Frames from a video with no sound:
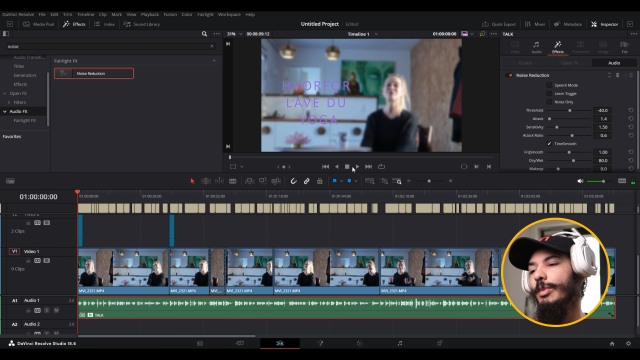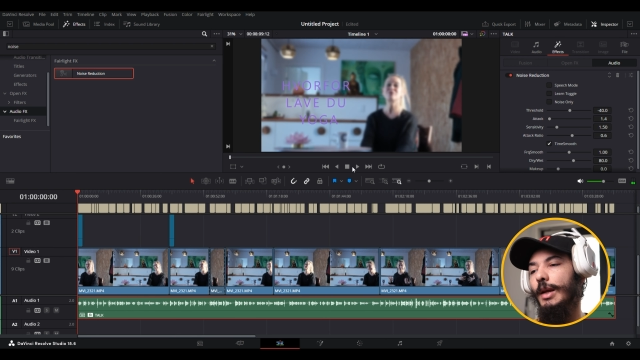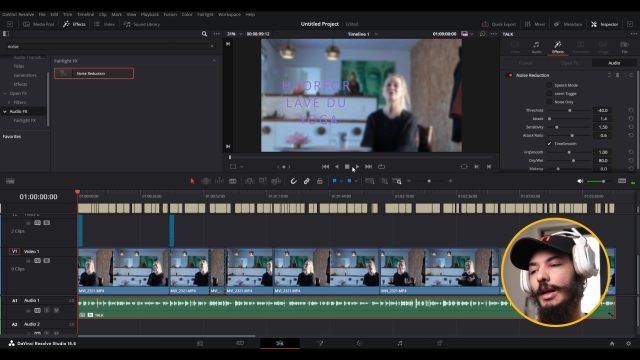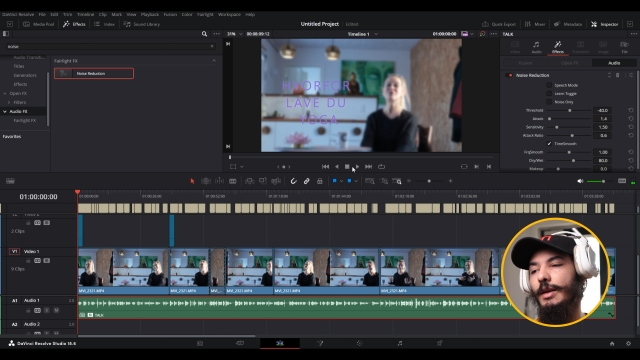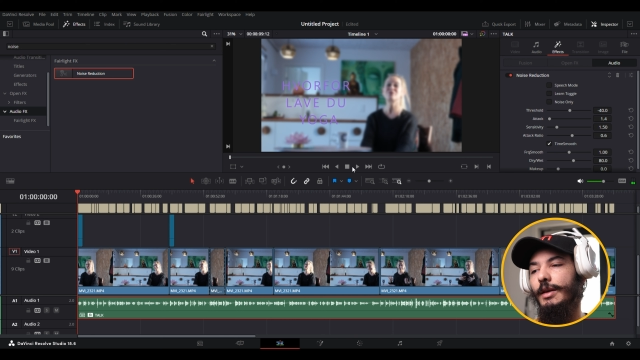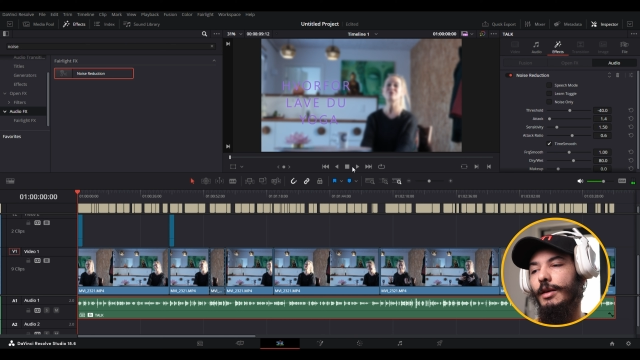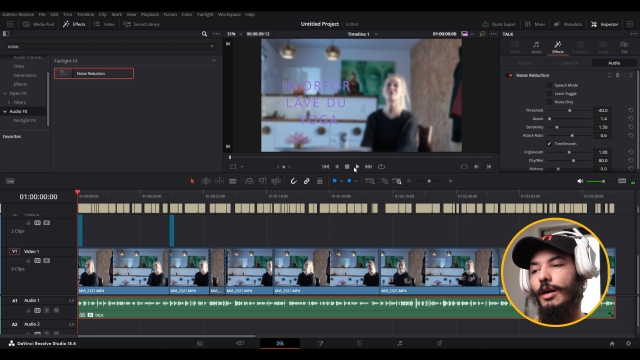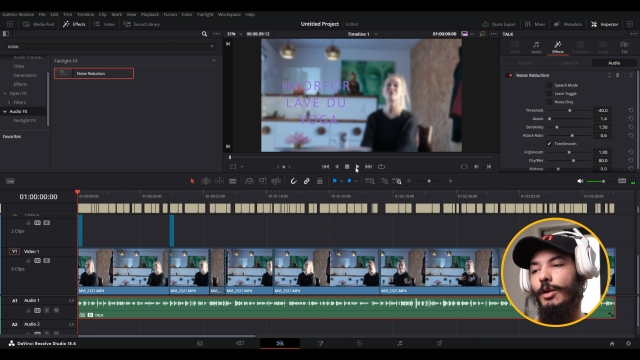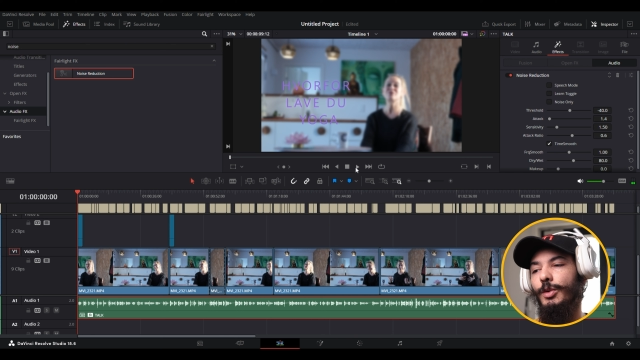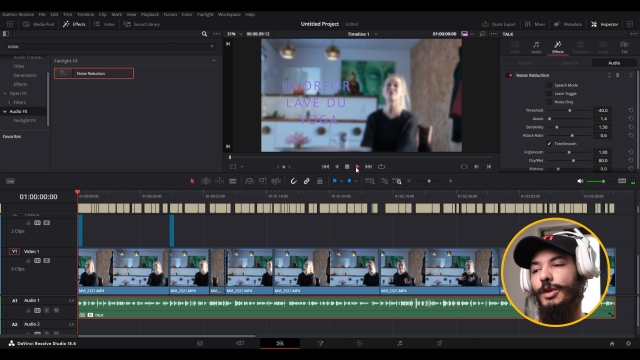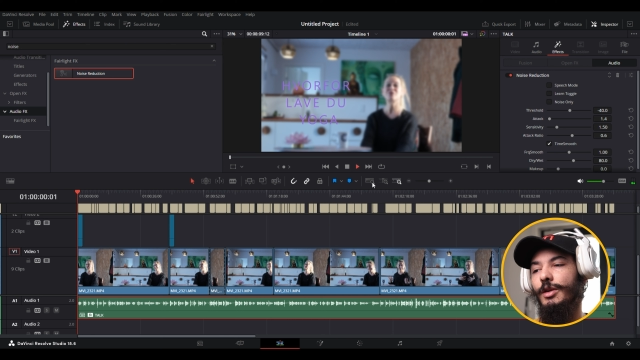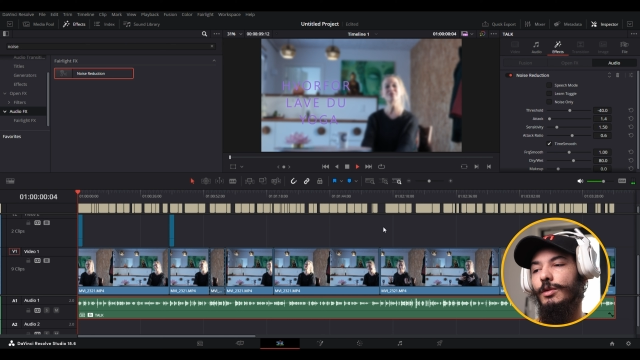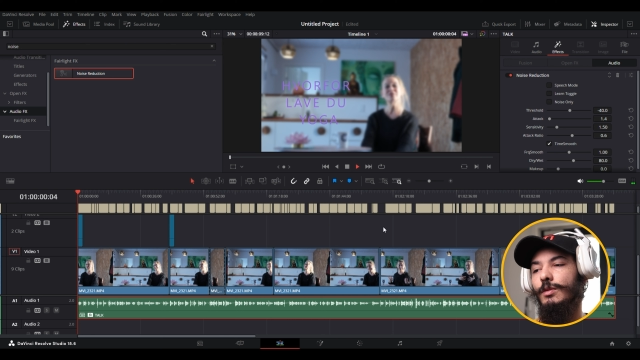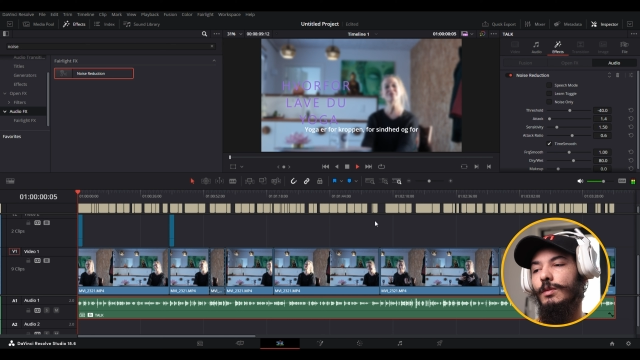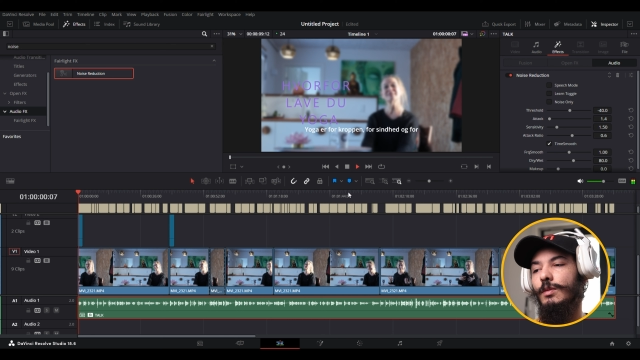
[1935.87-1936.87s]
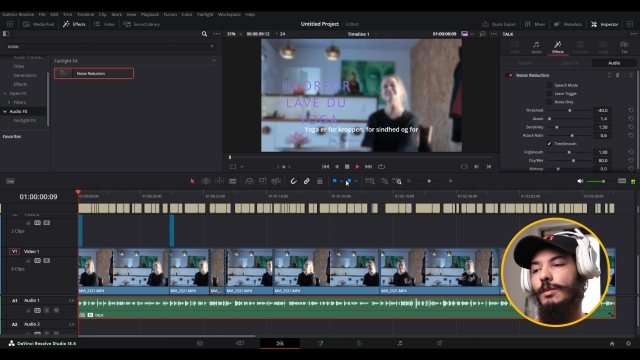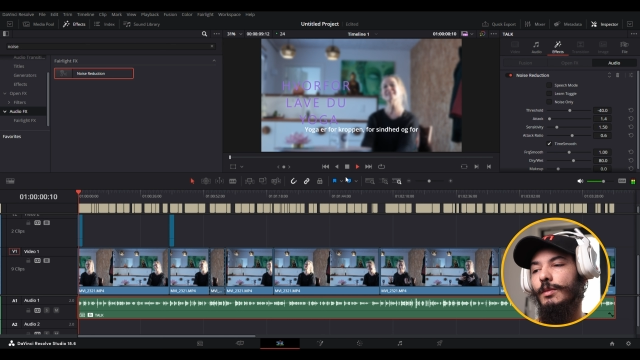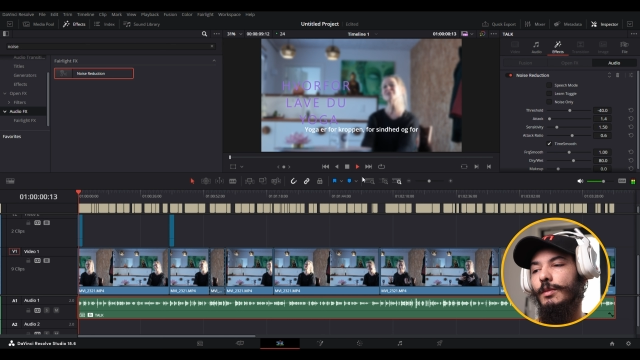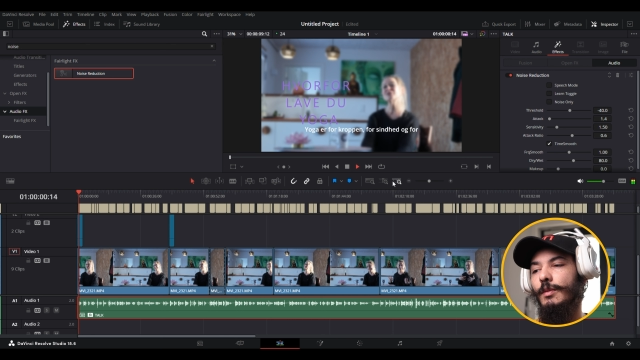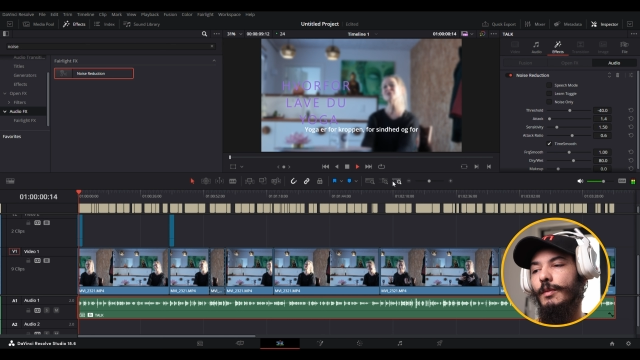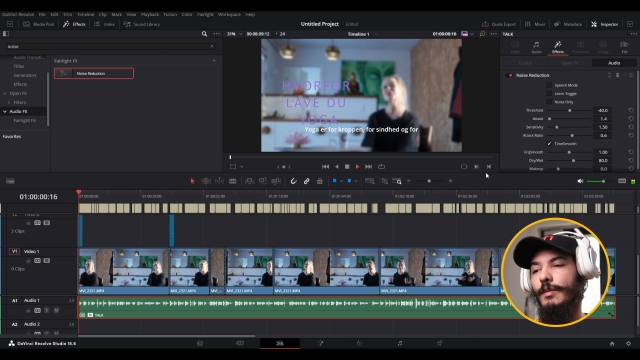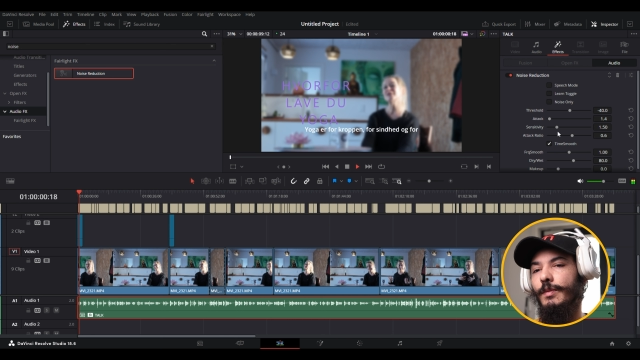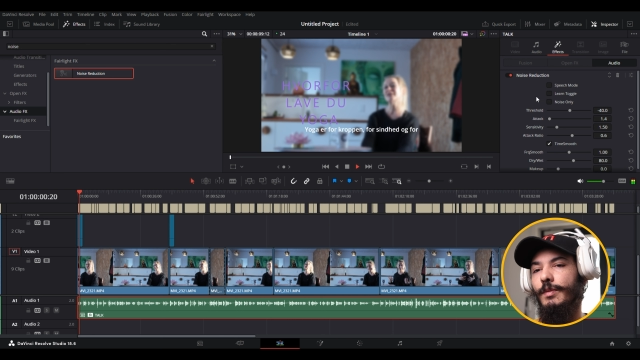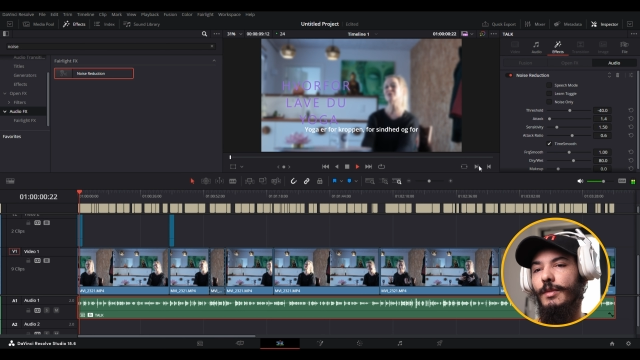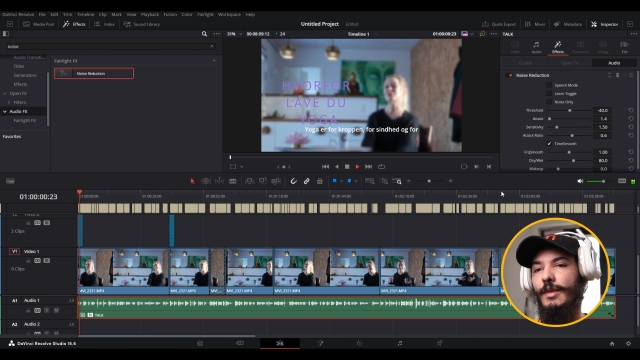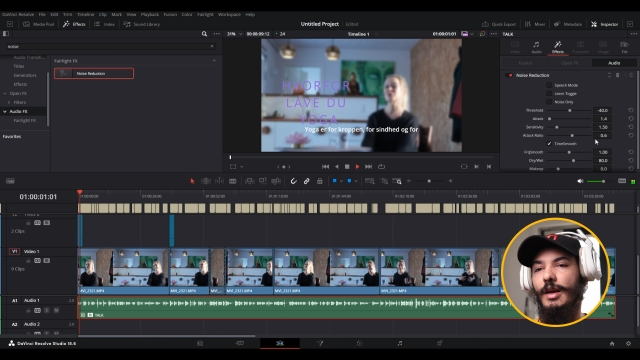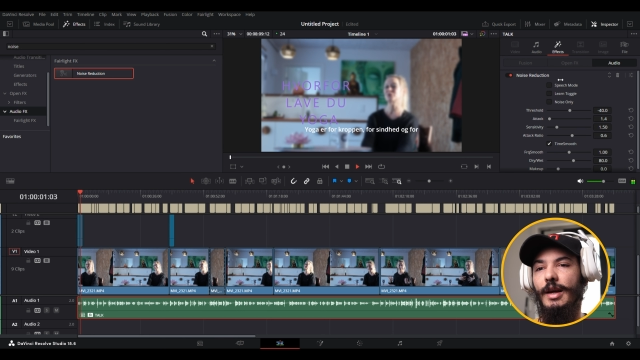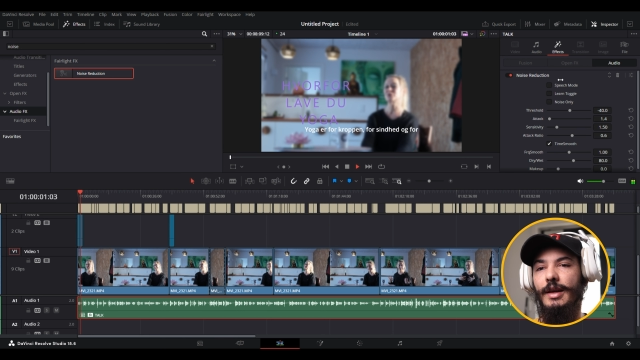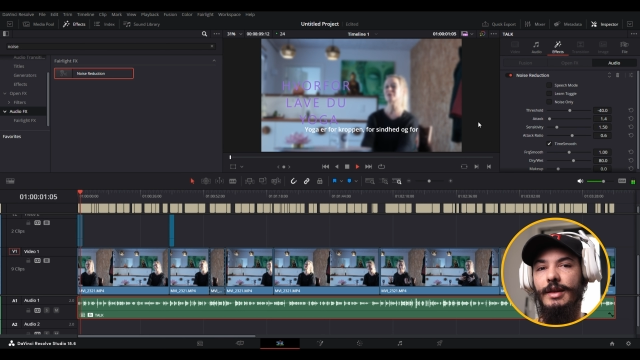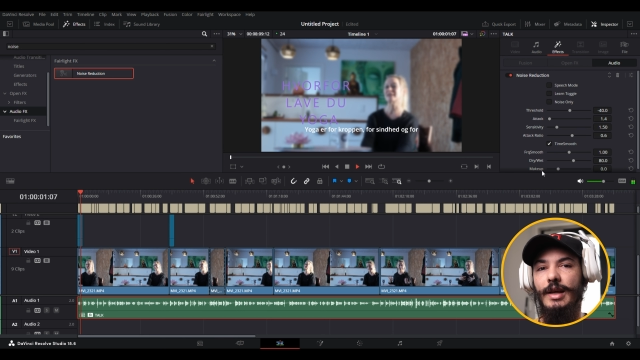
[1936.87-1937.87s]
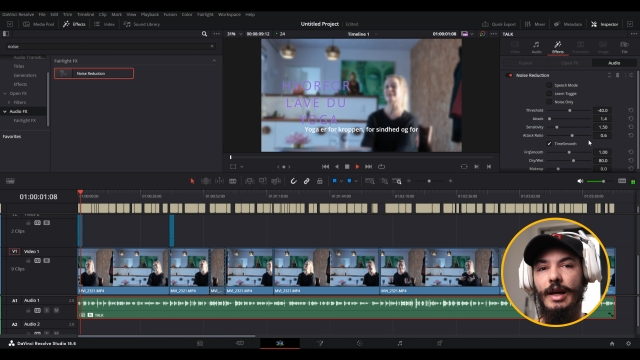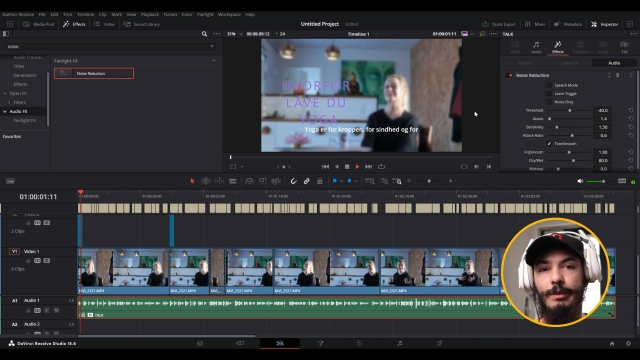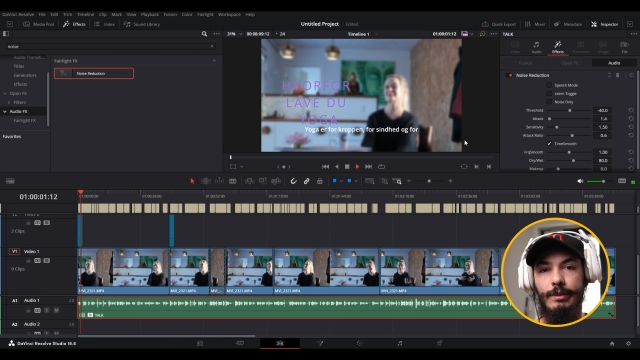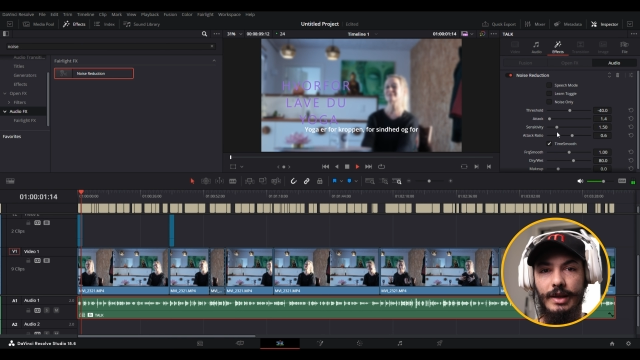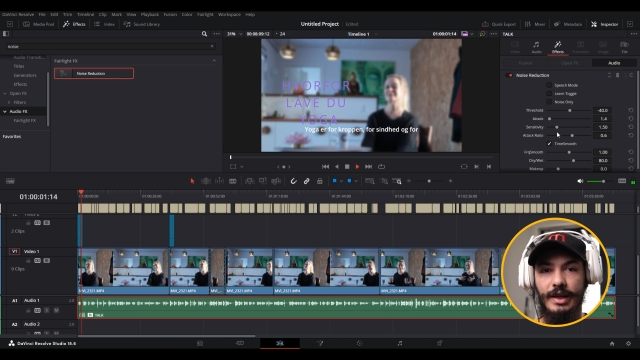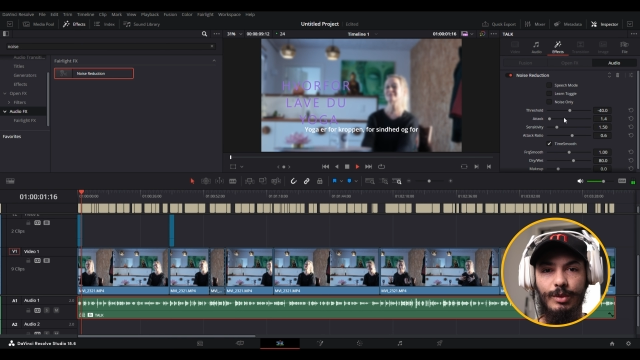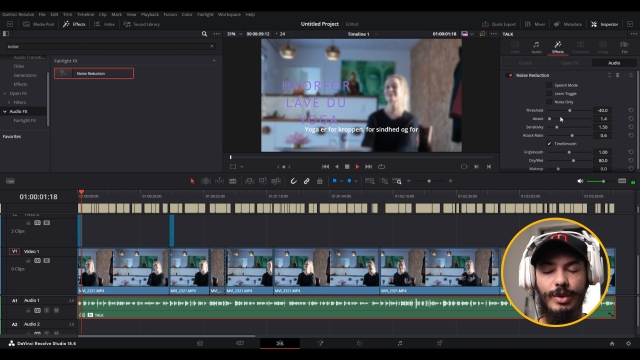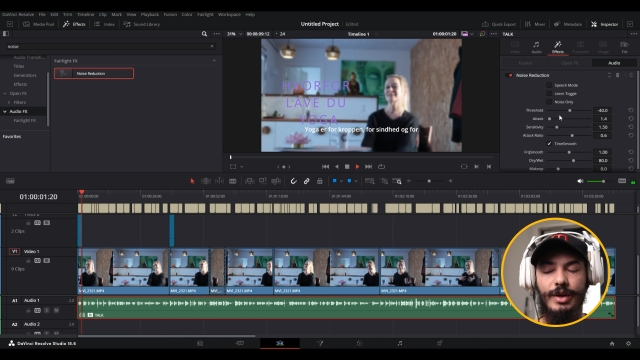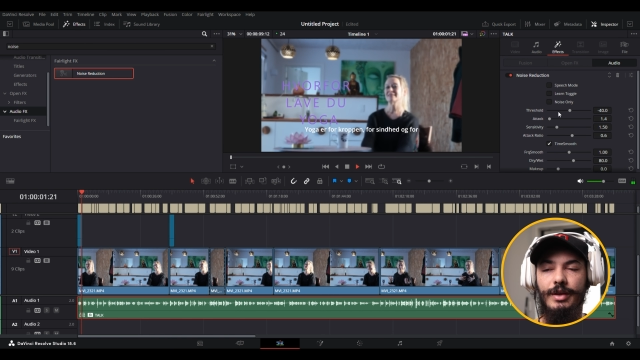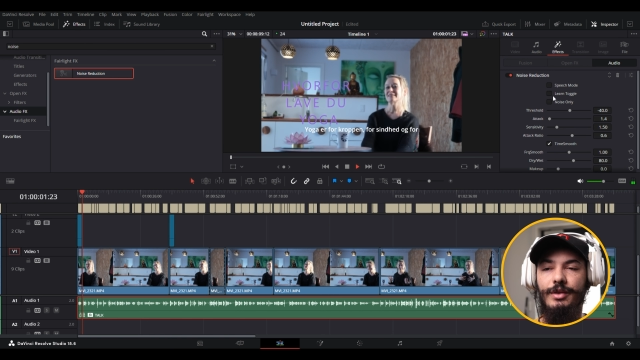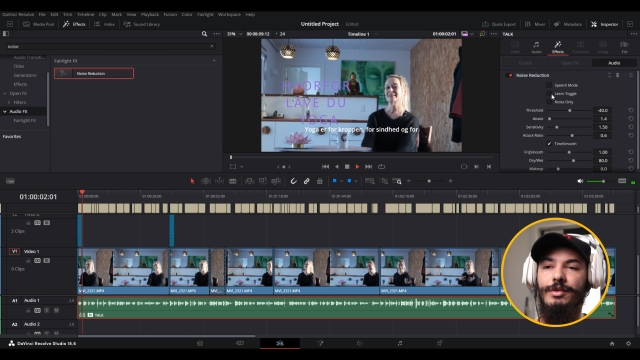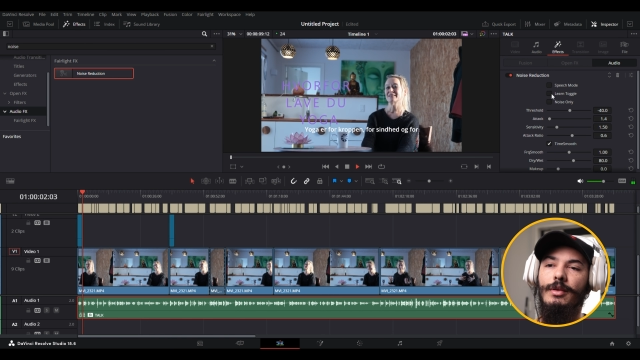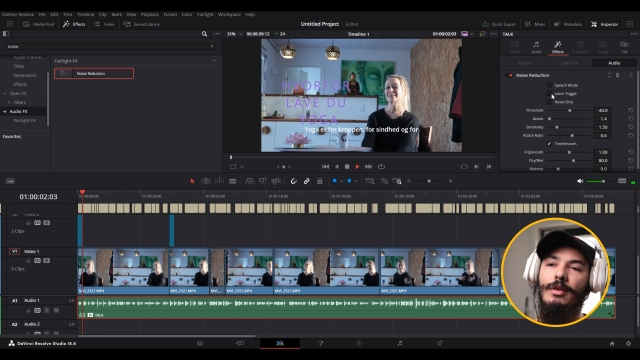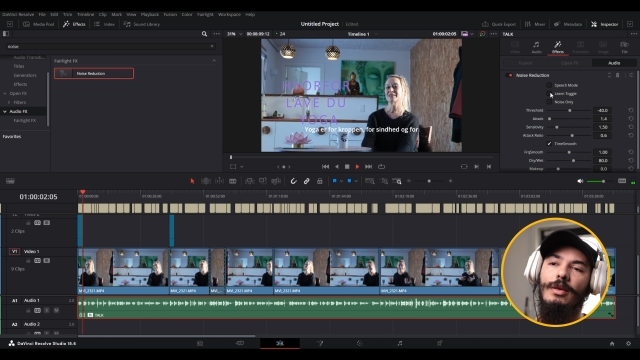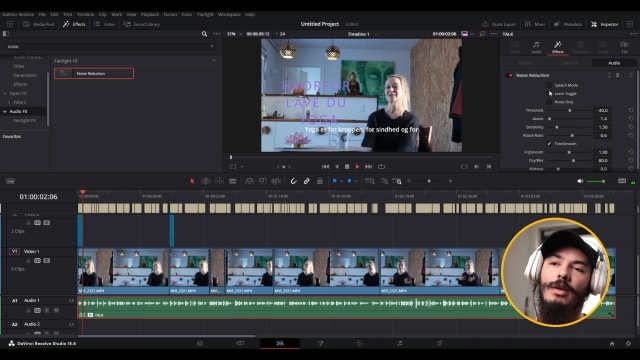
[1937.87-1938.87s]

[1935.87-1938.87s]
play the audio and I play with it.